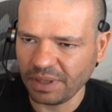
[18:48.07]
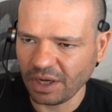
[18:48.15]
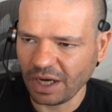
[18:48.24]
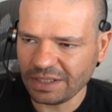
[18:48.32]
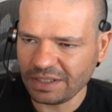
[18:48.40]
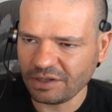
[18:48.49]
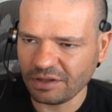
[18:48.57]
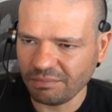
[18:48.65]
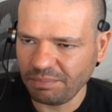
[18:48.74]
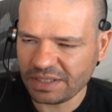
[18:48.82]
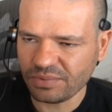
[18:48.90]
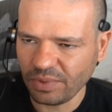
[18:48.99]
But I think the
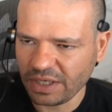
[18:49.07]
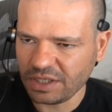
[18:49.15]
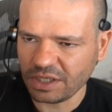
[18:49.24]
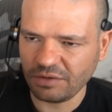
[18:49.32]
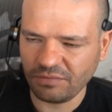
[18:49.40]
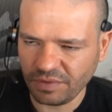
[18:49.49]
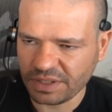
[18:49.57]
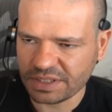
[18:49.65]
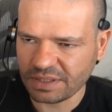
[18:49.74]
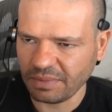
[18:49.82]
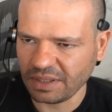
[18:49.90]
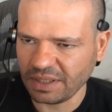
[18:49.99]
best way to convince
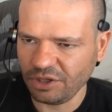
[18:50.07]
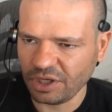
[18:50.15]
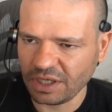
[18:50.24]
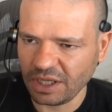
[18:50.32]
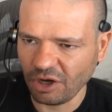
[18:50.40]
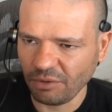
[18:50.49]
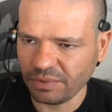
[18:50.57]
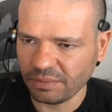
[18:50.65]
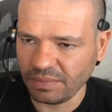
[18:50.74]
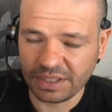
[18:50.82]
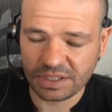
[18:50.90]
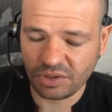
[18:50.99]
someone that you can help
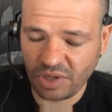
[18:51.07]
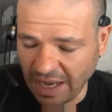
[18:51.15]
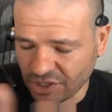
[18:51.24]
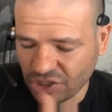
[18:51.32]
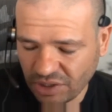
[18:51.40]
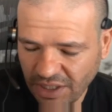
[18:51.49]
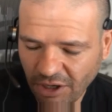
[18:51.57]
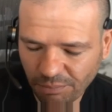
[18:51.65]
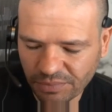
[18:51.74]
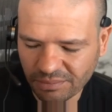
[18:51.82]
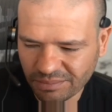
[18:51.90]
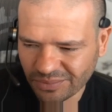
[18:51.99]
them is to actually
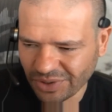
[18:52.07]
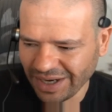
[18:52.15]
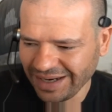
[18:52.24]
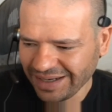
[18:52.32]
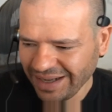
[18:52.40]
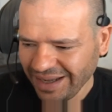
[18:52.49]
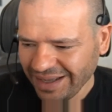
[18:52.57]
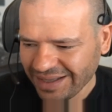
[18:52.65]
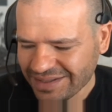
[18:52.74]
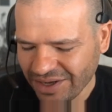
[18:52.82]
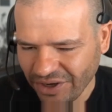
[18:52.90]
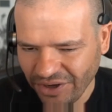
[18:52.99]
help them, right?
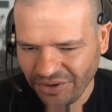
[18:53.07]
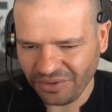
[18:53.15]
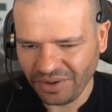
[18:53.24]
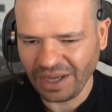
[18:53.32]
So